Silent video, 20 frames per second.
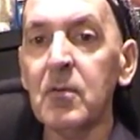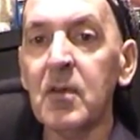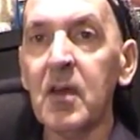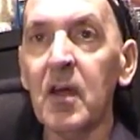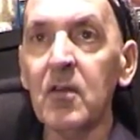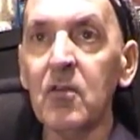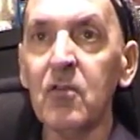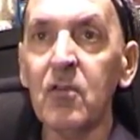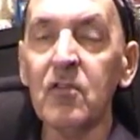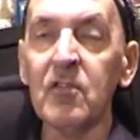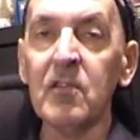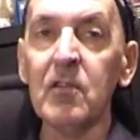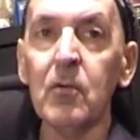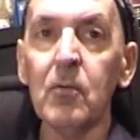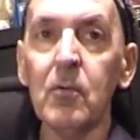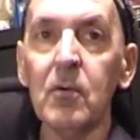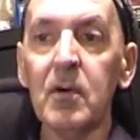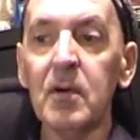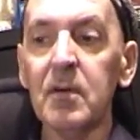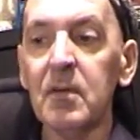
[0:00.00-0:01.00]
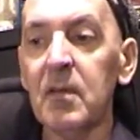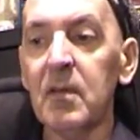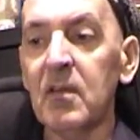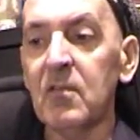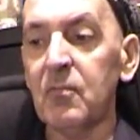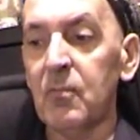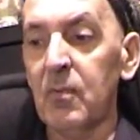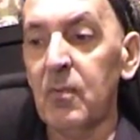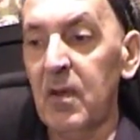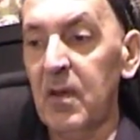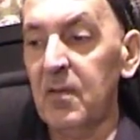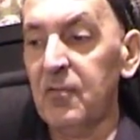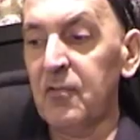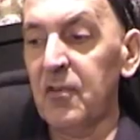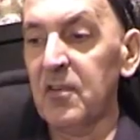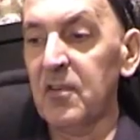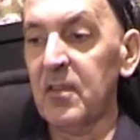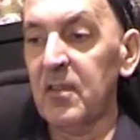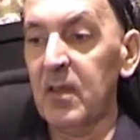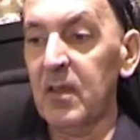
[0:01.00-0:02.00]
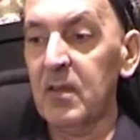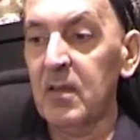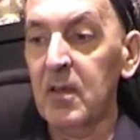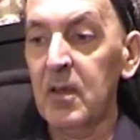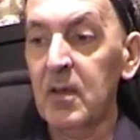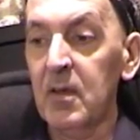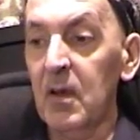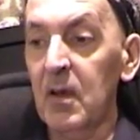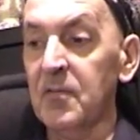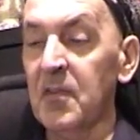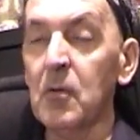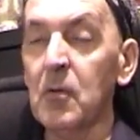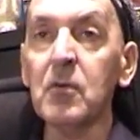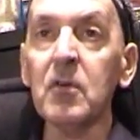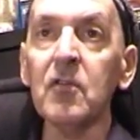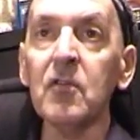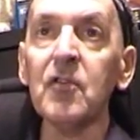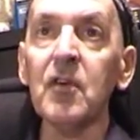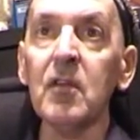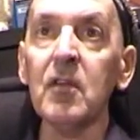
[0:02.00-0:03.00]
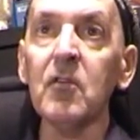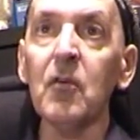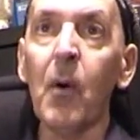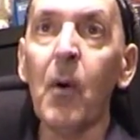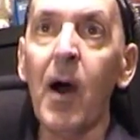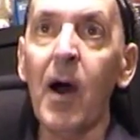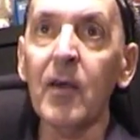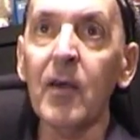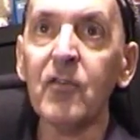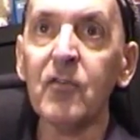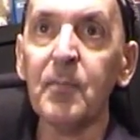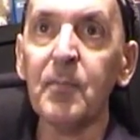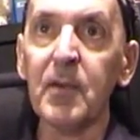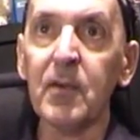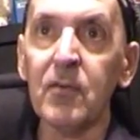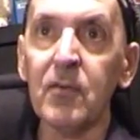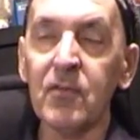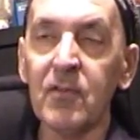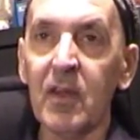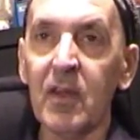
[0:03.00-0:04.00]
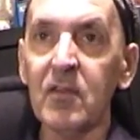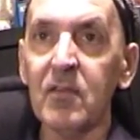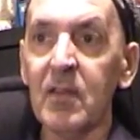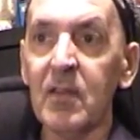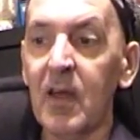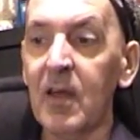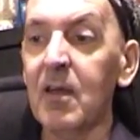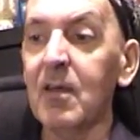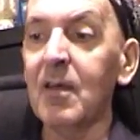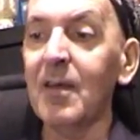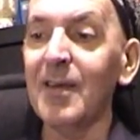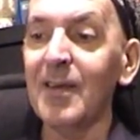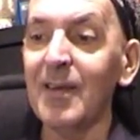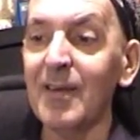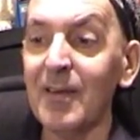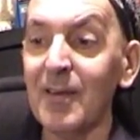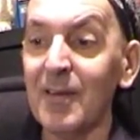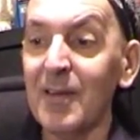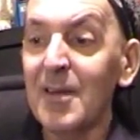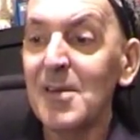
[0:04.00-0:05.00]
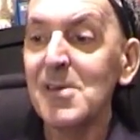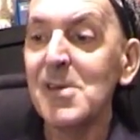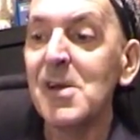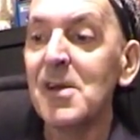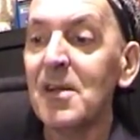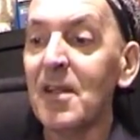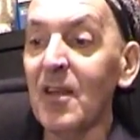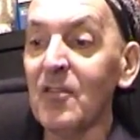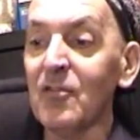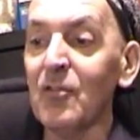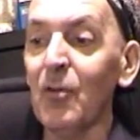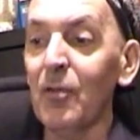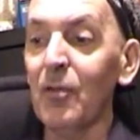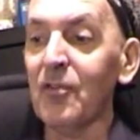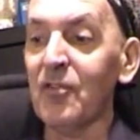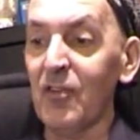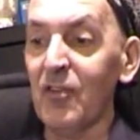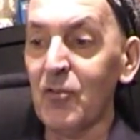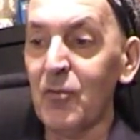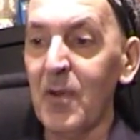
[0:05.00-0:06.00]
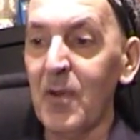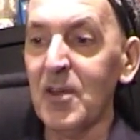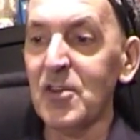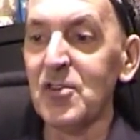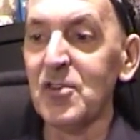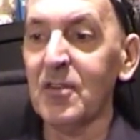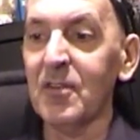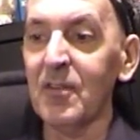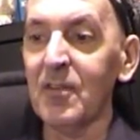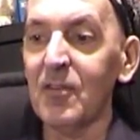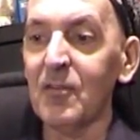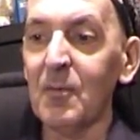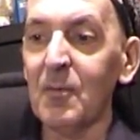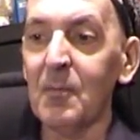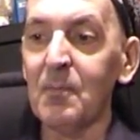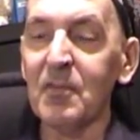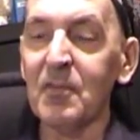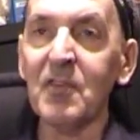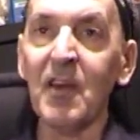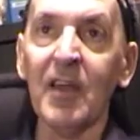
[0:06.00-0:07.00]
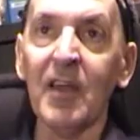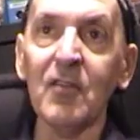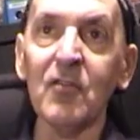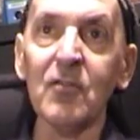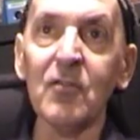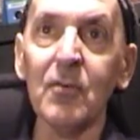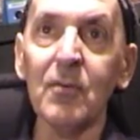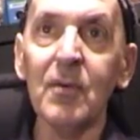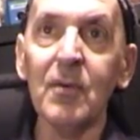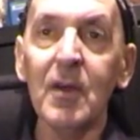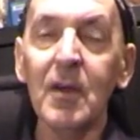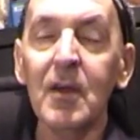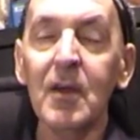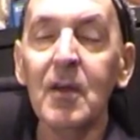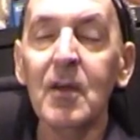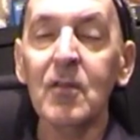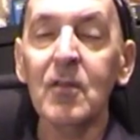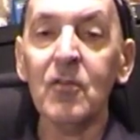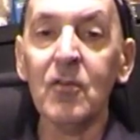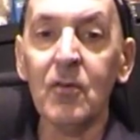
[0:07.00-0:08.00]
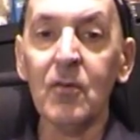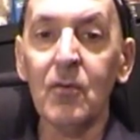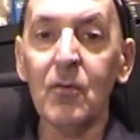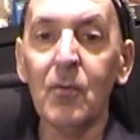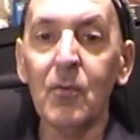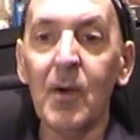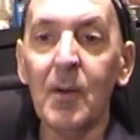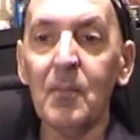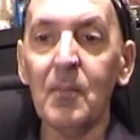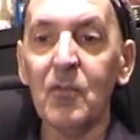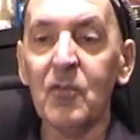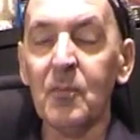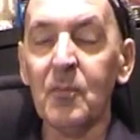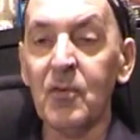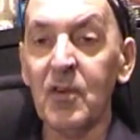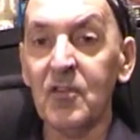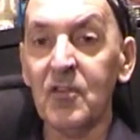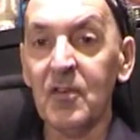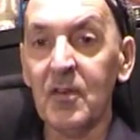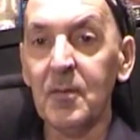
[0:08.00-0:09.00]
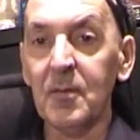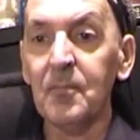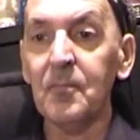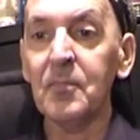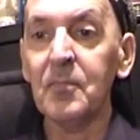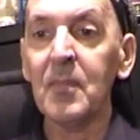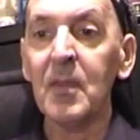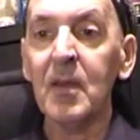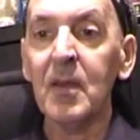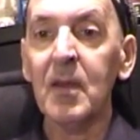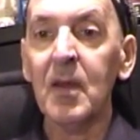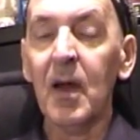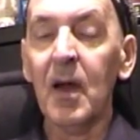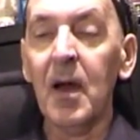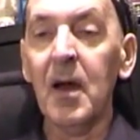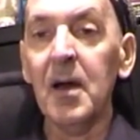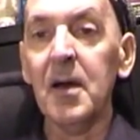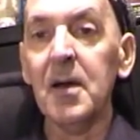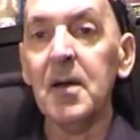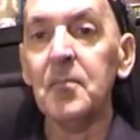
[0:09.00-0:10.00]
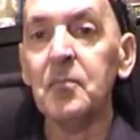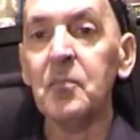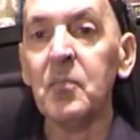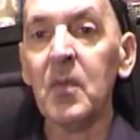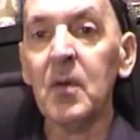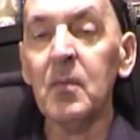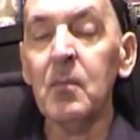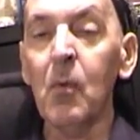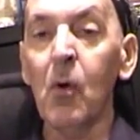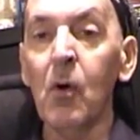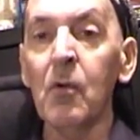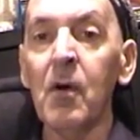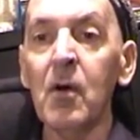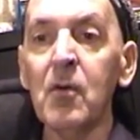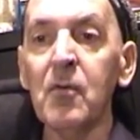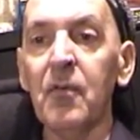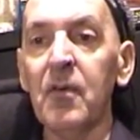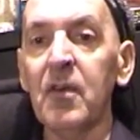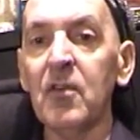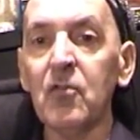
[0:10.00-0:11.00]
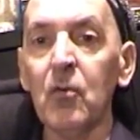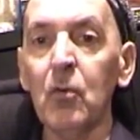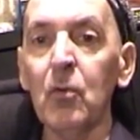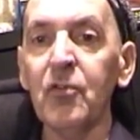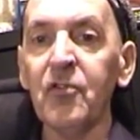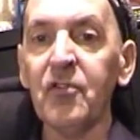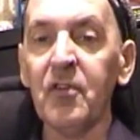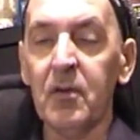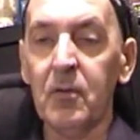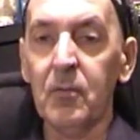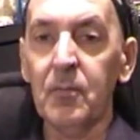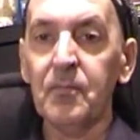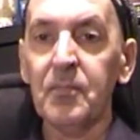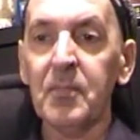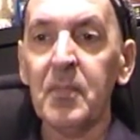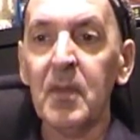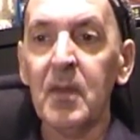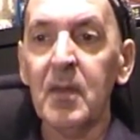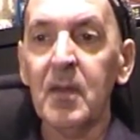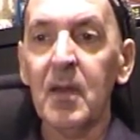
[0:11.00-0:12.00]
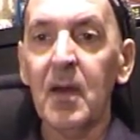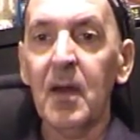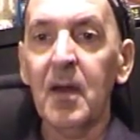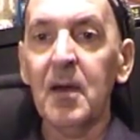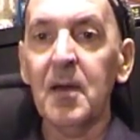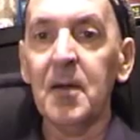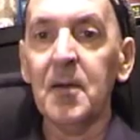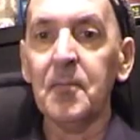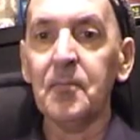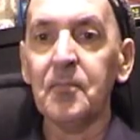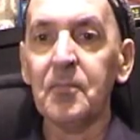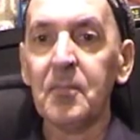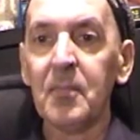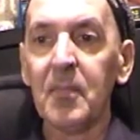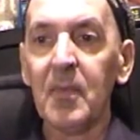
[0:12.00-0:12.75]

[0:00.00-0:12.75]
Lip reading: country's law, is firstly of no concern to us, because that's not the situation that pertains to Britain. Moreover, it's also a